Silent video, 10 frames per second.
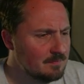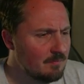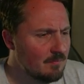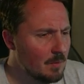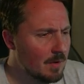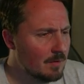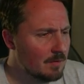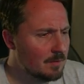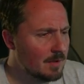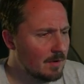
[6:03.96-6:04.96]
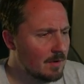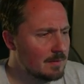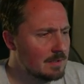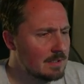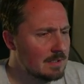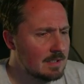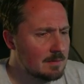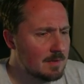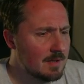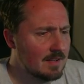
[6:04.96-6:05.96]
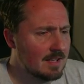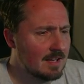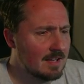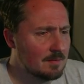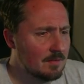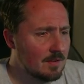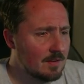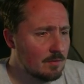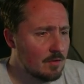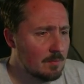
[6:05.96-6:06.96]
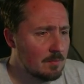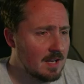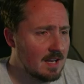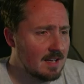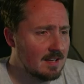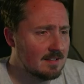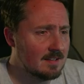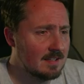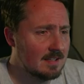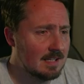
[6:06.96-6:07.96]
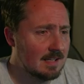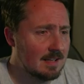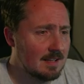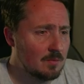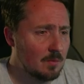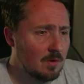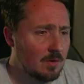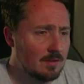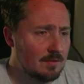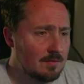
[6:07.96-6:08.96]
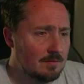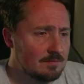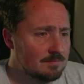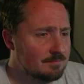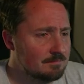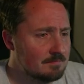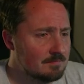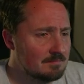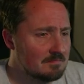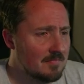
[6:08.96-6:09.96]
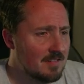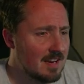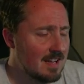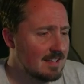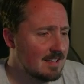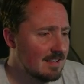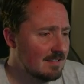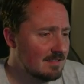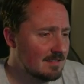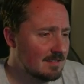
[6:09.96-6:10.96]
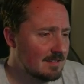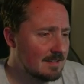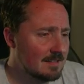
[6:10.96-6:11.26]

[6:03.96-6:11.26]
What else we got? Private cask. We've got the rum cask. That's what? 380. God.